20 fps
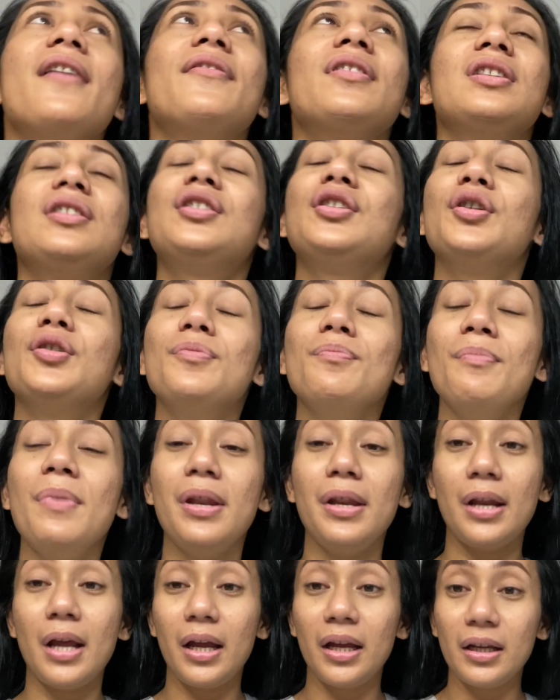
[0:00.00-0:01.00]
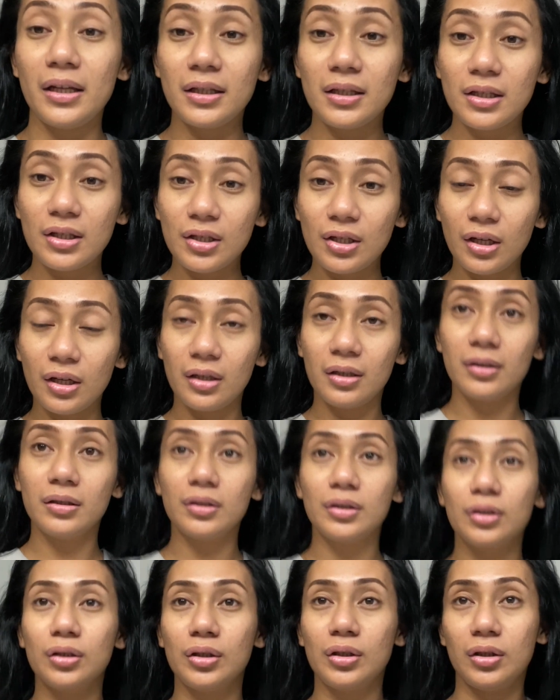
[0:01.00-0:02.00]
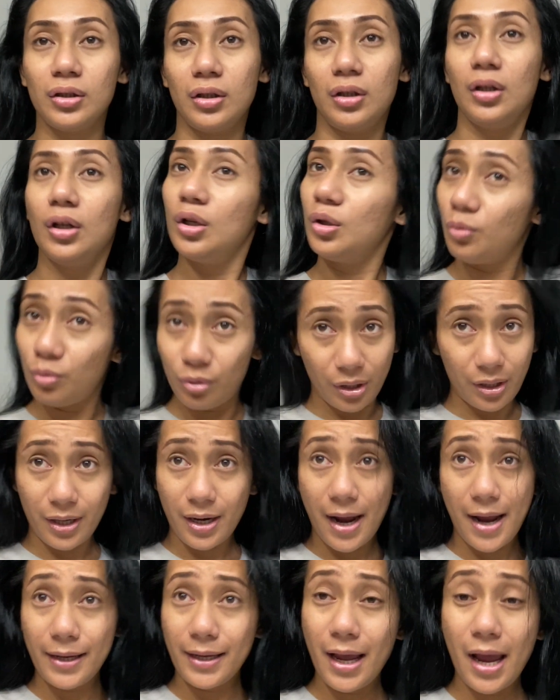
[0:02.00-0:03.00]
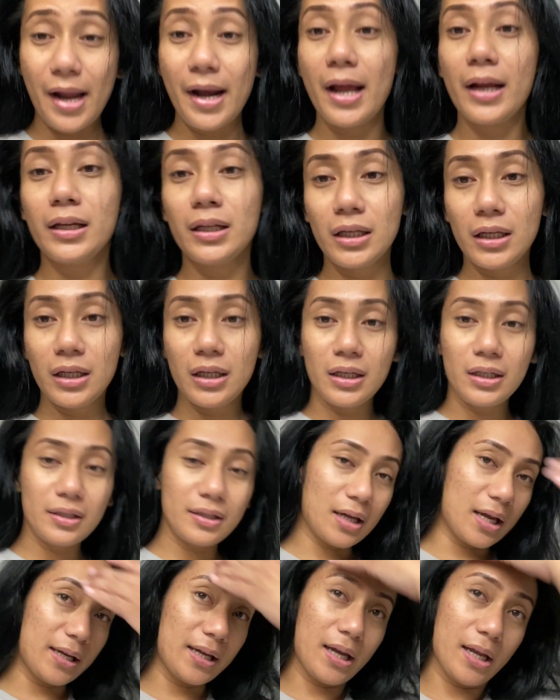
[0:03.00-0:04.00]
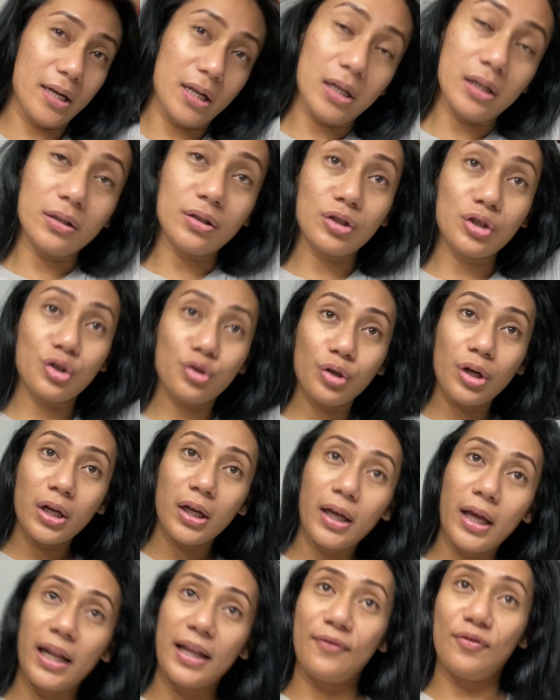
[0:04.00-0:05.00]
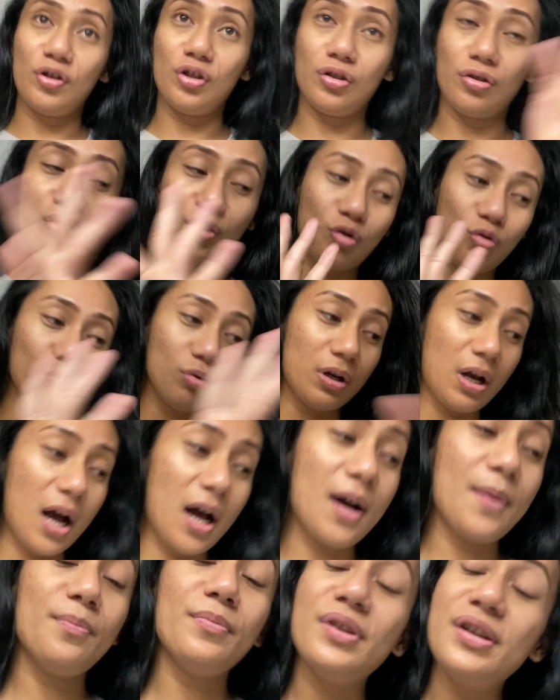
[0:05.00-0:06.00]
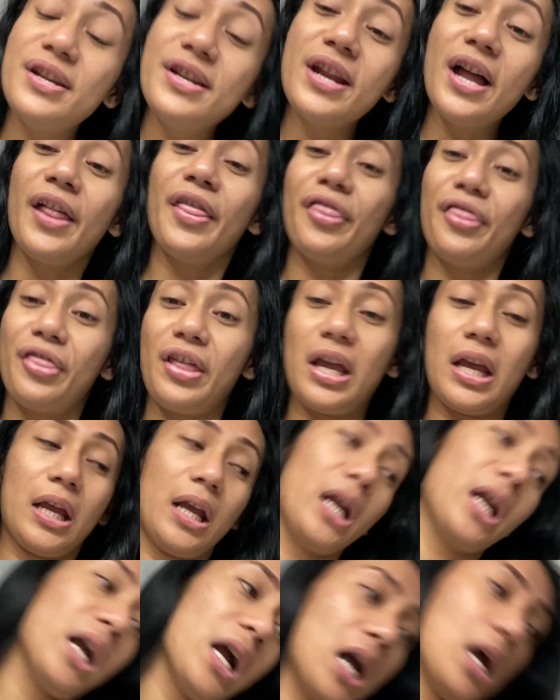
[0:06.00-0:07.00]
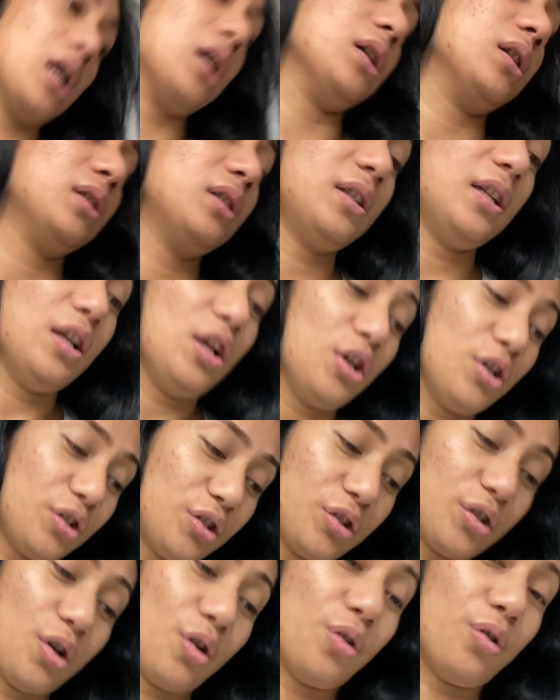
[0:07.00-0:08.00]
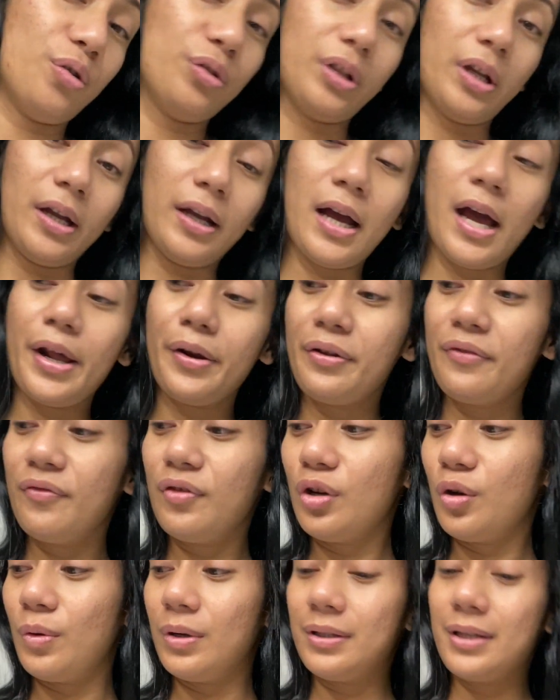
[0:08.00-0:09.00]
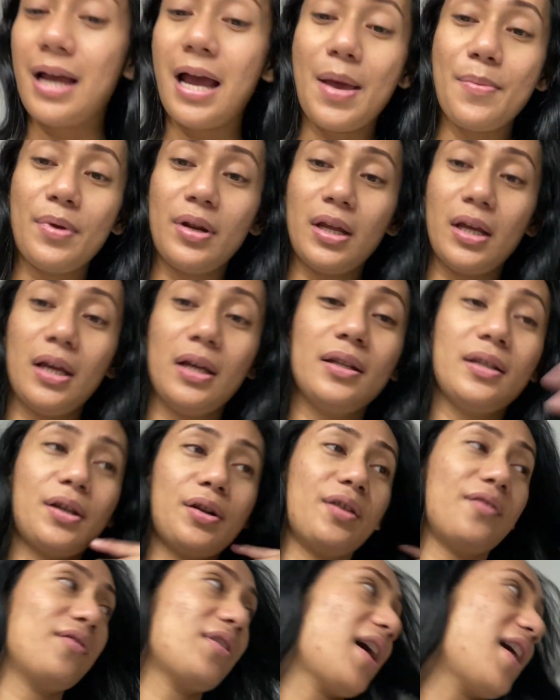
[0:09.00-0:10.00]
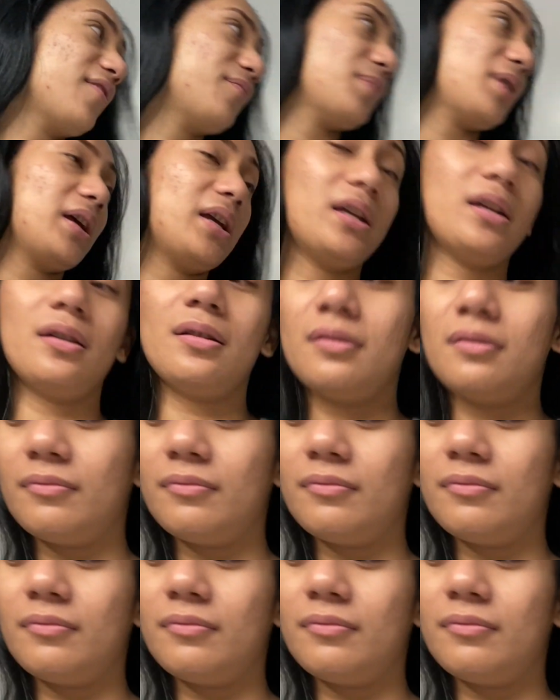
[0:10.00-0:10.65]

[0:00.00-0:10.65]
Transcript: until midnight where I cannot eat, I cannot drink, can't even chew gum, nothing. So like, I don't even know what time it is. I don't even have my